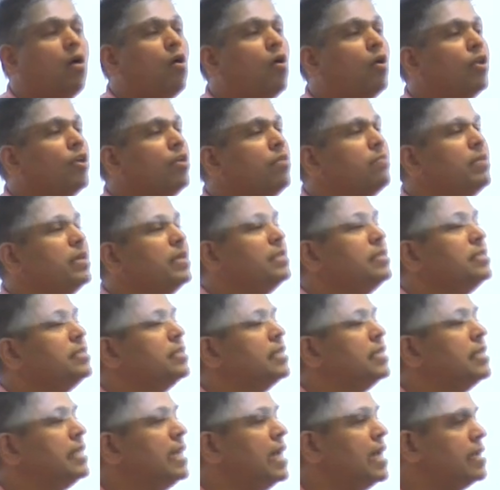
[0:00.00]
argument
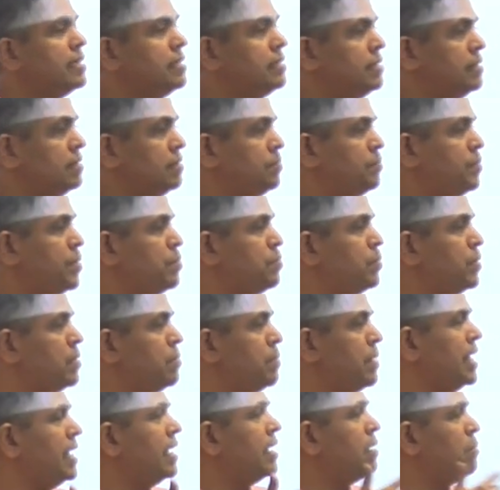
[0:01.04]
that people
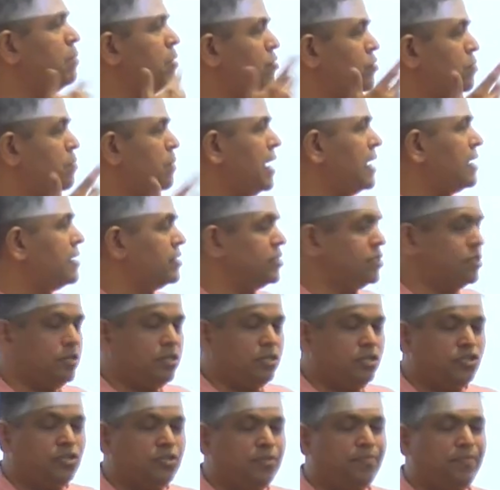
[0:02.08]
make about my
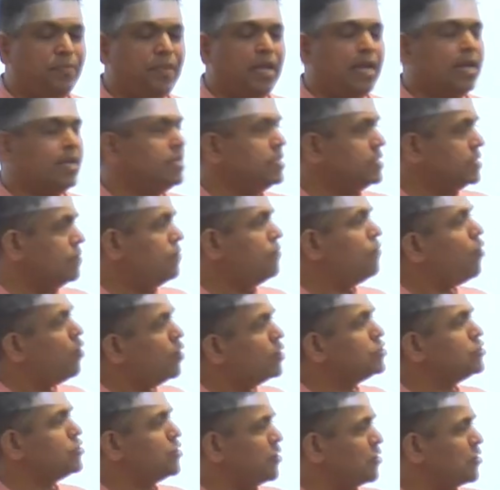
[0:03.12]
research, and it's a
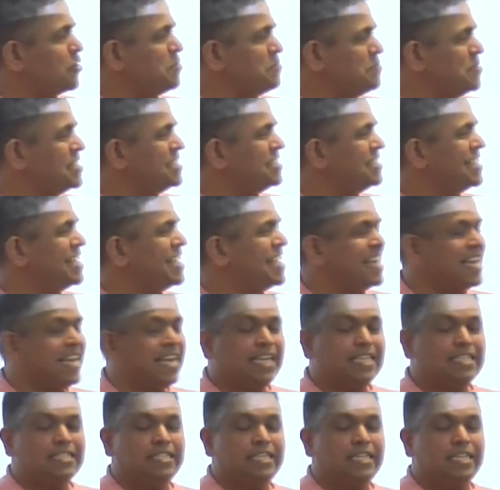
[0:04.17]
false argument,
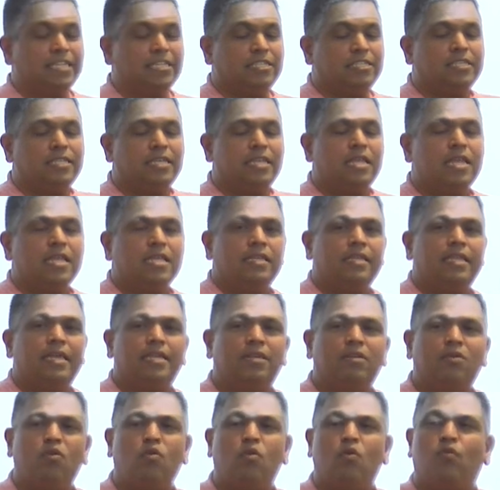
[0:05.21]
is this,
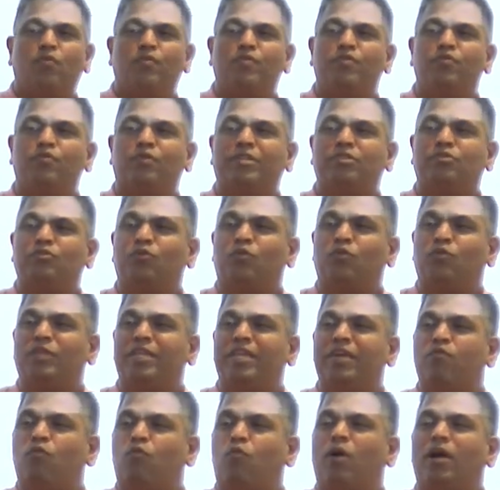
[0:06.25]
that, oh, you took
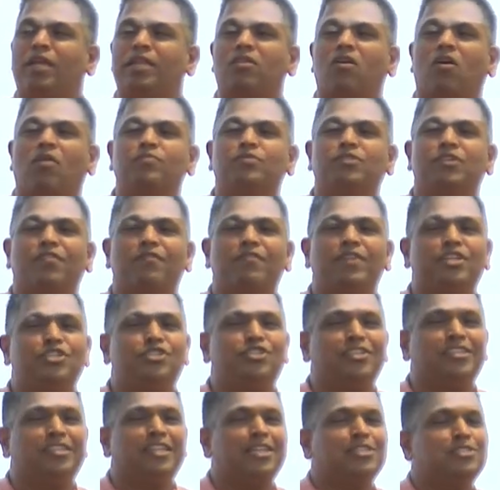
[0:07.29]
only one
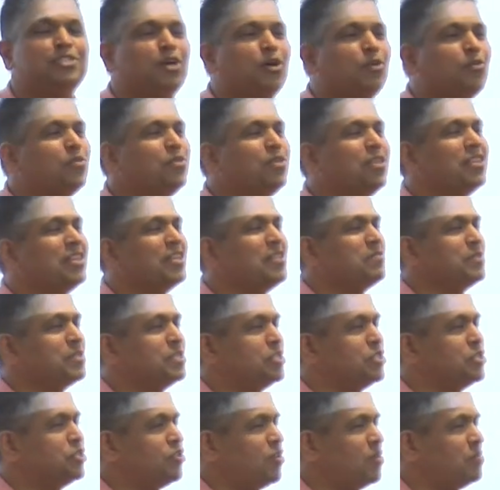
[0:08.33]
observation, that's Arundhati
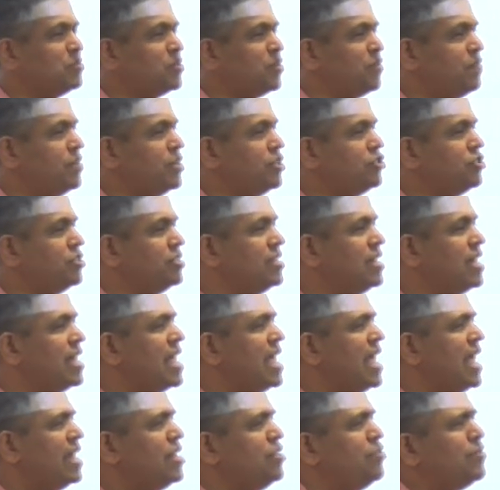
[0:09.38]
Vasishta observation,
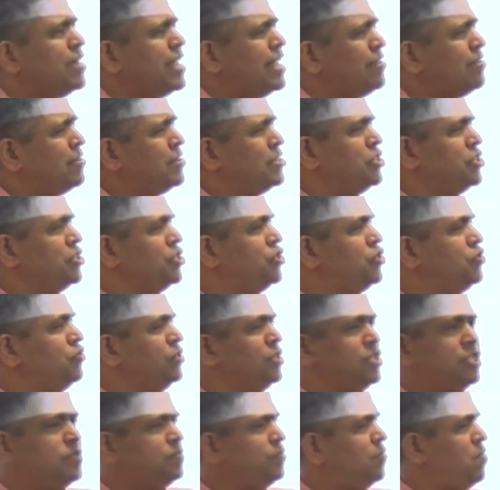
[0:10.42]
and you cannot just do
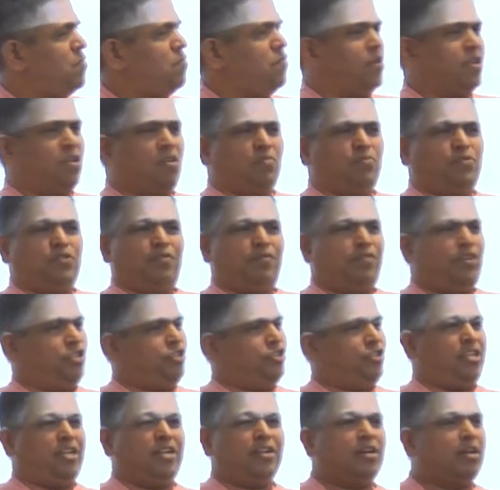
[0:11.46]
this from one
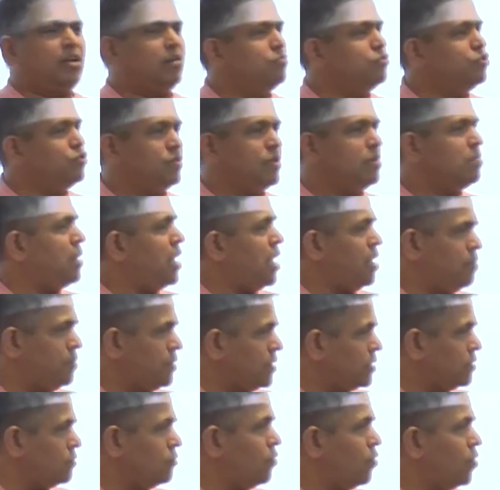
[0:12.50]
observation and come to the
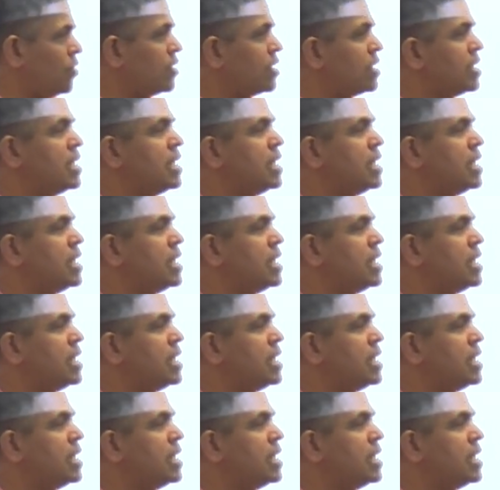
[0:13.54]
Mahabharata war.